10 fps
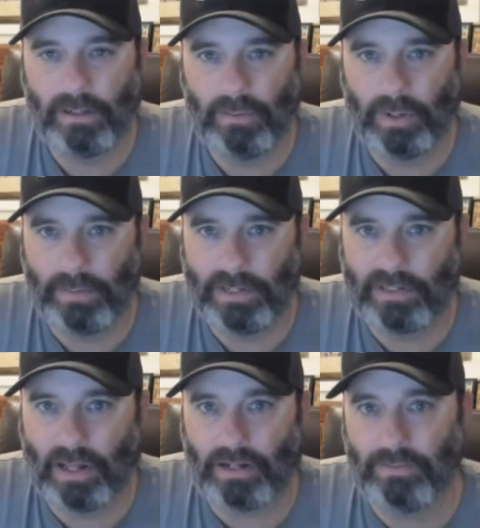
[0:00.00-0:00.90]
It really means
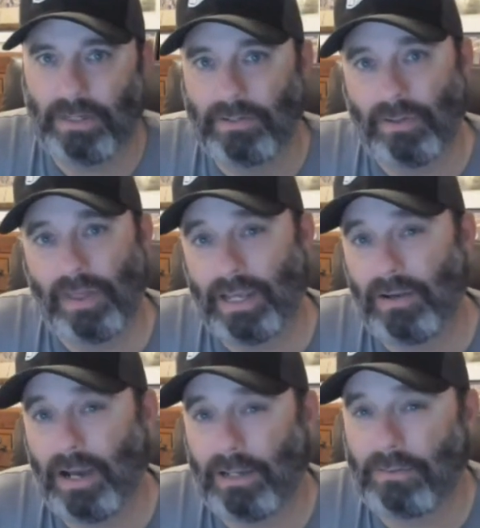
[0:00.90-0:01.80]
a lot to me. So thank you
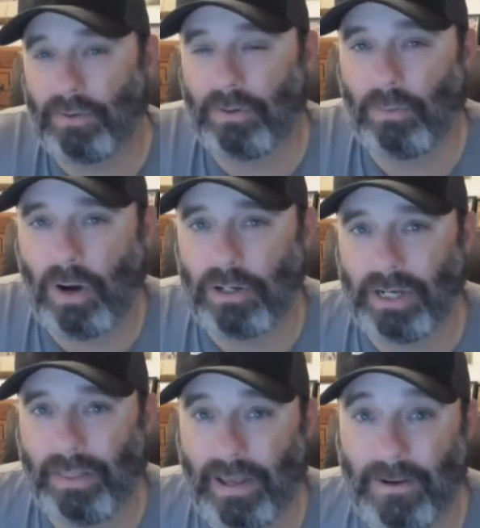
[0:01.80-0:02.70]
guys for
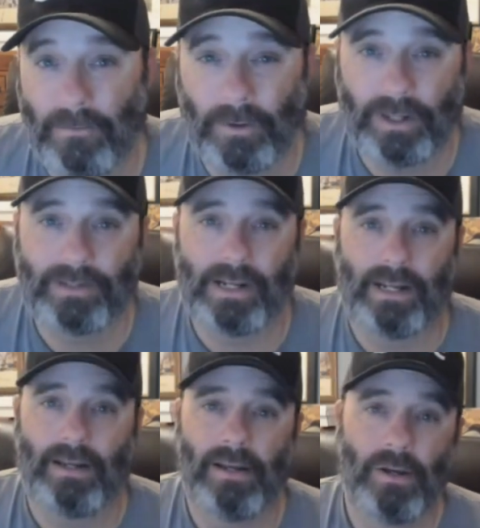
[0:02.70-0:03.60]
watching. Thank you for listening.